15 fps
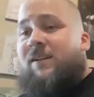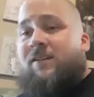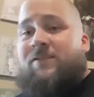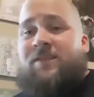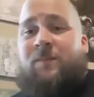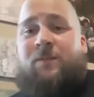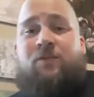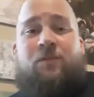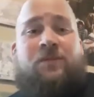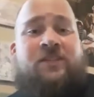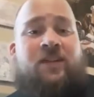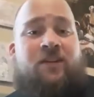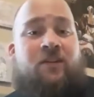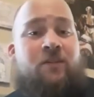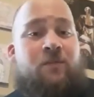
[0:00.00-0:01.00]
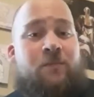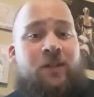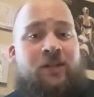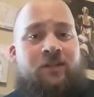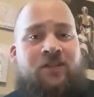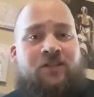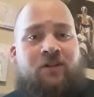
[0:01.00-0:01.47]
some people would tell you to
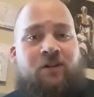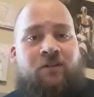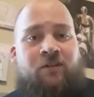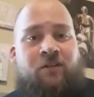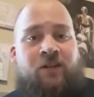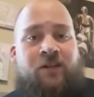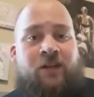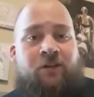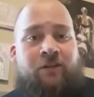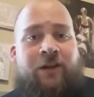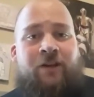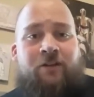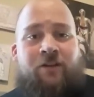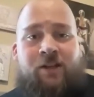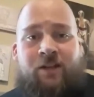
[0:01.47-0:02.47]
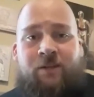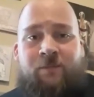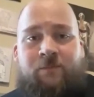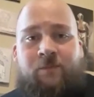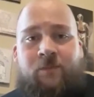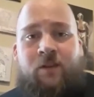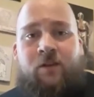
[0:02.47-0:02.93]
immediately start looking at your energy,
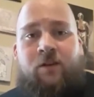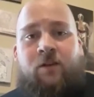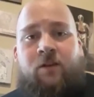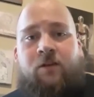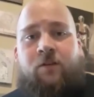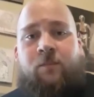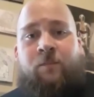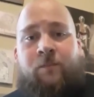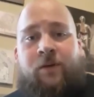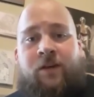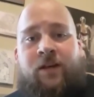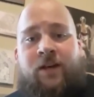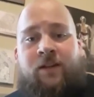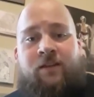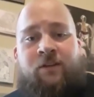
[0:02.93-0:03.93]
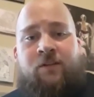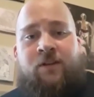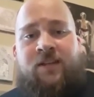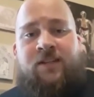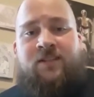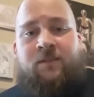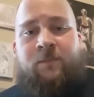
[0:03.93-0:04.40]
but
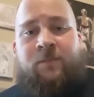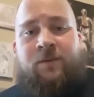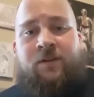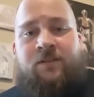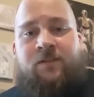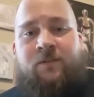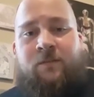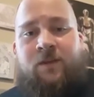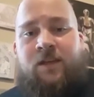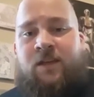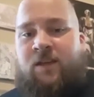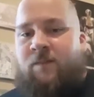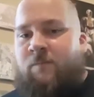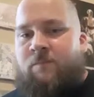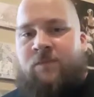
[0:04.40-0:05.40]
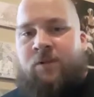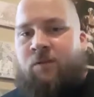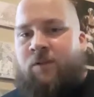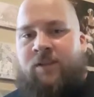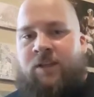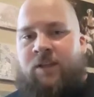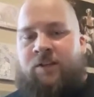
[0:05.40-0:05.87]
to me, don't
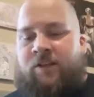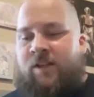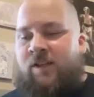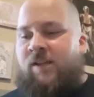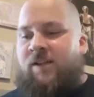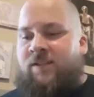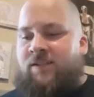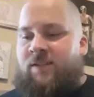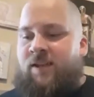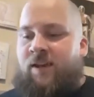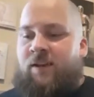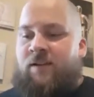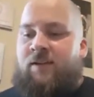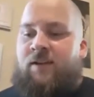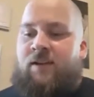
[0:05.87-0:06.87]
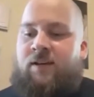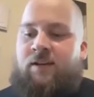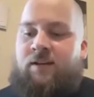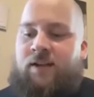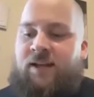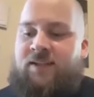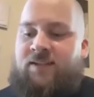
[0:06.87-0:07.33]
look at the energy just yet.
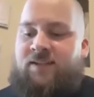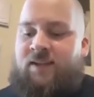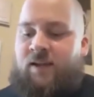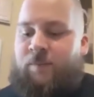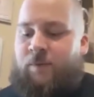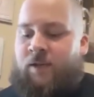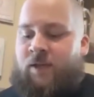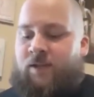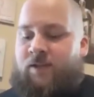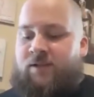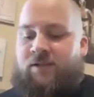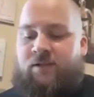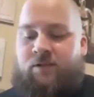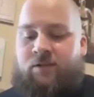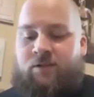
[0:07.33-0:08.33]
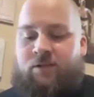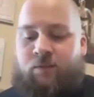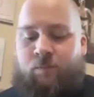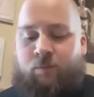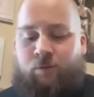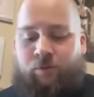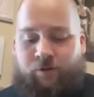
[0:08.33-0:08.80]
Next step is
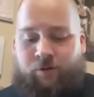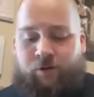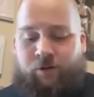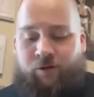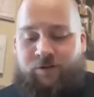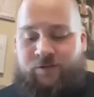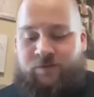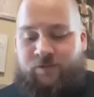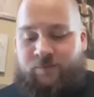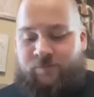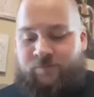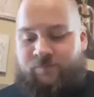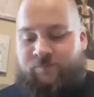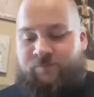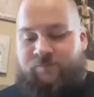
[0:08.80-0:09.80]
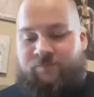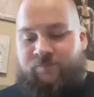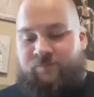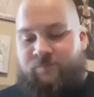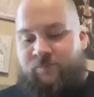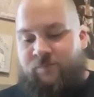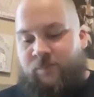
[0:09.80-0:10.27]
supporter cards.
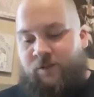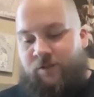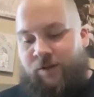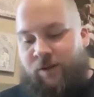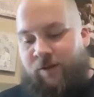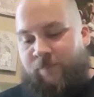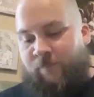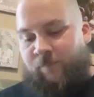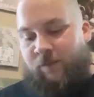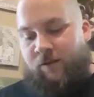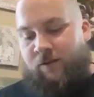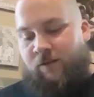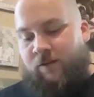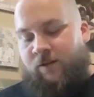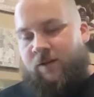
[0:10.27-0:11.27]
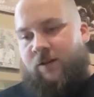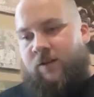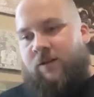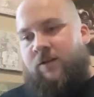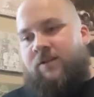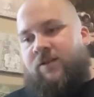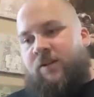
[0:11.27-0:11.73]
Okay.
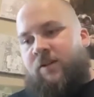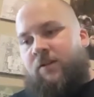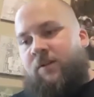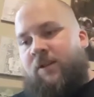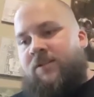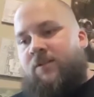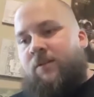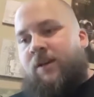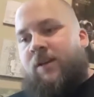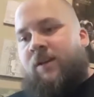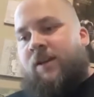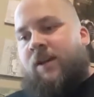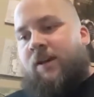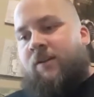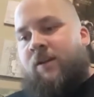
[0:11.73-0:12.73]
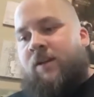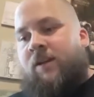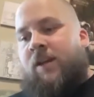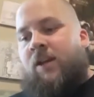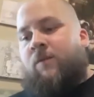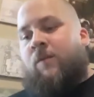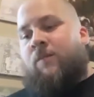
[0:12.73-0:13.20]
So let's go ahead and count
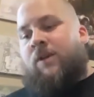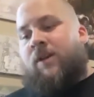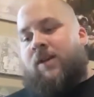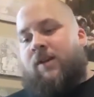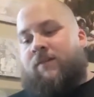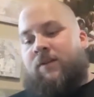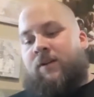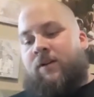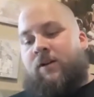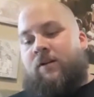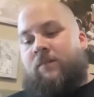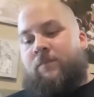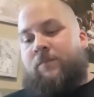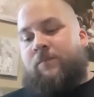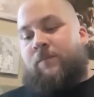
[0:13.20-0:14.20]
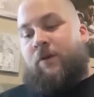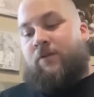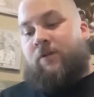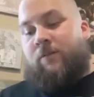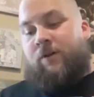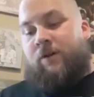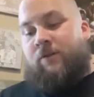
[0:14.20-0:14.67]
out what we have here.
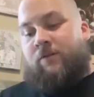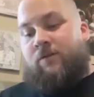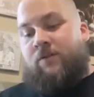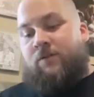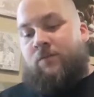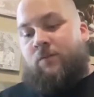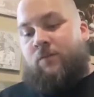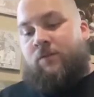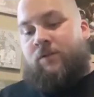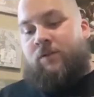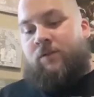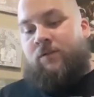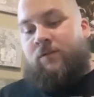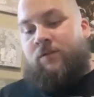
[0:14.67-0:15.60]
Pokemon. So 1,